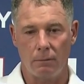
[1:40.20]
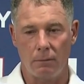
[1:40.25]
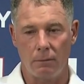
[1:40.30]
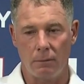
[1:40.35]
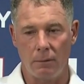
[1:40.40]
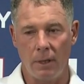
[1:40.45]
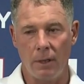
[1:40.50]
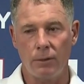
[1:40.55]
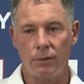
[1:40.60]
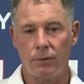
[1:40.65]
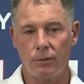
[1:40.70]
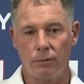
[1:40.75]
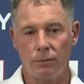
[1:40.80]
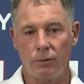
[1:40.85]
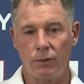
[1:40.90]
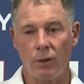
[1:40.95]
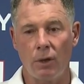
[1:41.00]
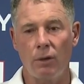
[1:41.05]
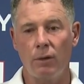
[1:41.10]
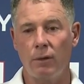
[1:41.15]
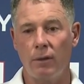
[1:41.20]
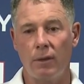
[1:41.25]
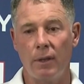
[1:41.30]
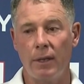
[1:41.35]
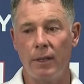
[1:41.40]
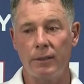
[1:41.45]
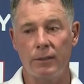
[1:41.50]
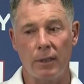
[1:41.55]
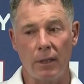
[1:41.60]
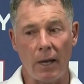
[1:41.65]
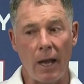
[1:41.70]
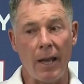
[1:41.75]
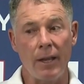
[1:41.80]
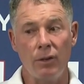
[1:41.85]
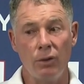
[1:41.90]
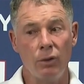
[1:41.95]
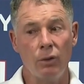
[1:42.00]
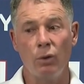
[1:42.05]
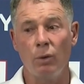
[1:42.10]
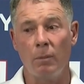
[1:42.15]
there's certain things that I
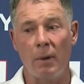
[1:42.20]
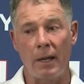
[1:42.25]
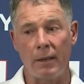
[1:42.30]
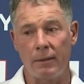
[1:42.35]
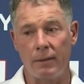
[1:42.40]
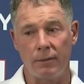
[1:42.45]
knew about